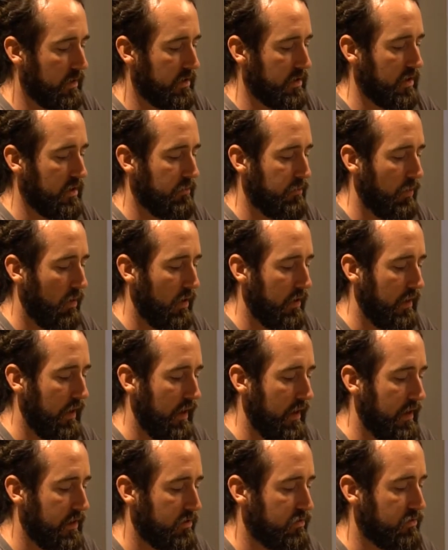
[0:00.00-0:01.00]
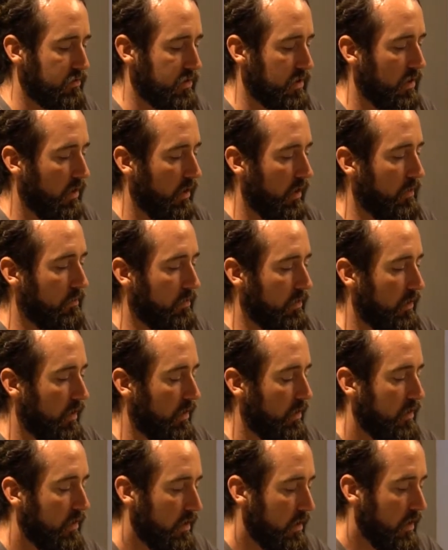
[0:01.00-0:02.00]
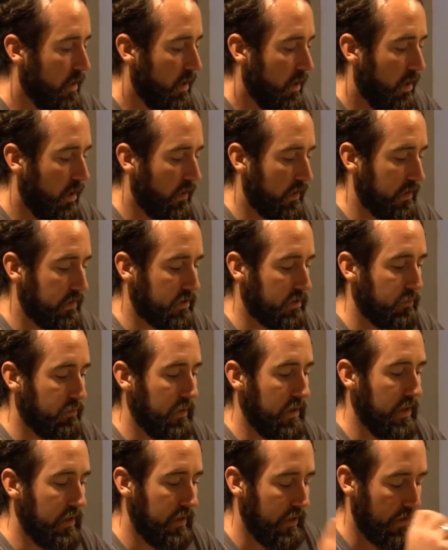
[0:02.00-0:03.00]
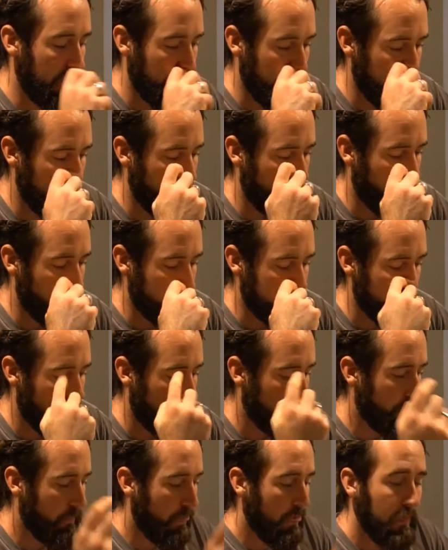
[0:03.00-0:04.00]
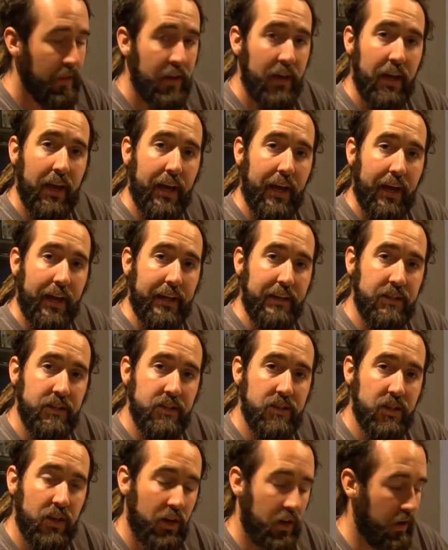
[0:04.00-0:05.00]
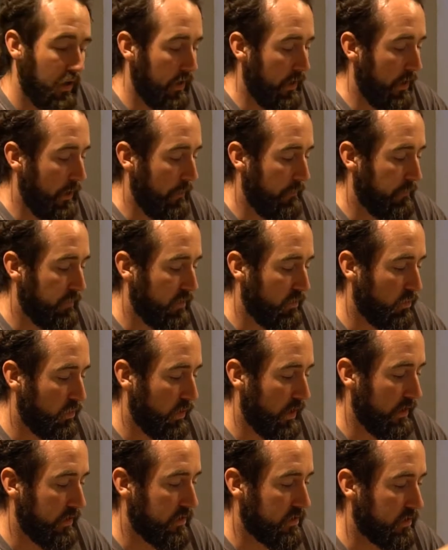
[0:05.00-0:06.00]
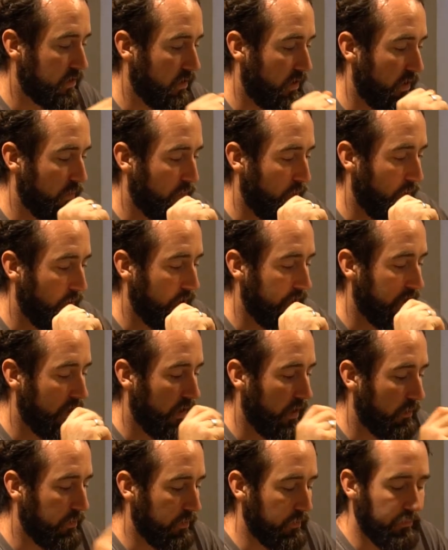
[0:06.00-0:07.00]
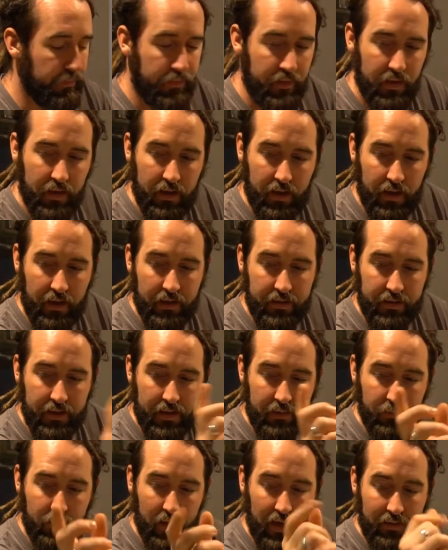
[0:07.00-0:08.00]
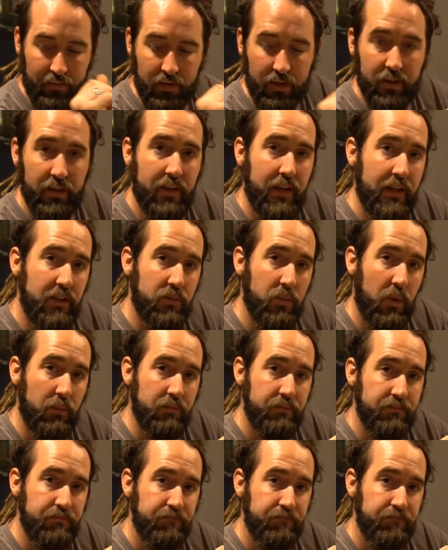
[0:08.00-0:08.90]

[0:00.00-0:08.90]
It's going to buy that extra time. So I'll get some media knocked up, and we'll get this guy potted up, and then we'll have a look at the next one.